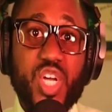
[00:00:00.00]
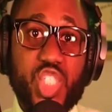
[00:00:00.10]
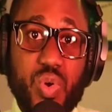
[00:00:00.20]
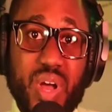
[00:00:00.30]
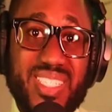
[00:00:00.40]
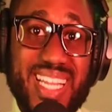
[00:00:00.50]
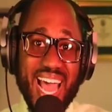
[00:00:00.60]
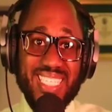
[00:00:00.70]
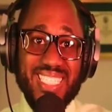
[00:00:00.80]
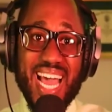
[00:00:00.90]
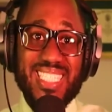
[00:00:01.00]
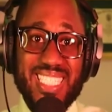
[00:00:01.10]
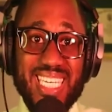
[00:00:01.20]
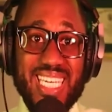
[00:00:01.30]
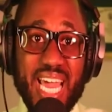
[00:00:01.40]
Trust Nasdaq C
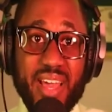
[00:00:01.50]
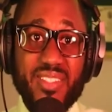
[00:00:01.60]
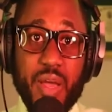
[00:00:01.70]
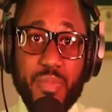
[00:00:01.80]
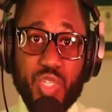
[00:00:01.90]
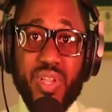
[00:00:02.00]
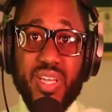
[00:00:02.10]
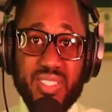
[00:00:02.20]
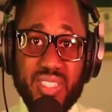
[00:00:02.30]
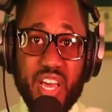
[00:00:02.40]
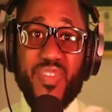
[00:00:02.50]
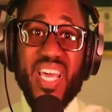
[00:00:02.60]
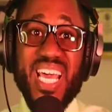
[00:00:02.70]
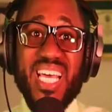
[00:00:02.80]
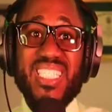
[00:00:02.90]
E A Cybersecurity E T F
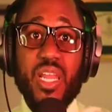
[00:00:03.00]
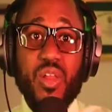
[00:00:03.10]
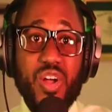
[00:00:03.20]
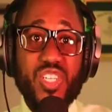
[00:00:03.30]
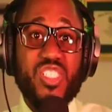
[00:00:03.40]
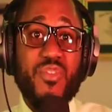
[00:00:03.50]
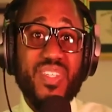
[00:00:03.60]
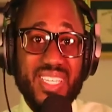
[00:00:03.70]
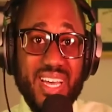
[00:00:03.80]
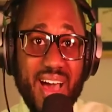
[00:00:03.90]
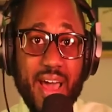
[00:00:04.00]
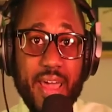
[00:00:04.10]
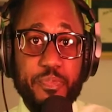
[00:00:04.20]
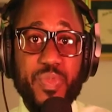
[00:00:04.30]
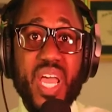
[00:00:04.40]
is the largest of its kind.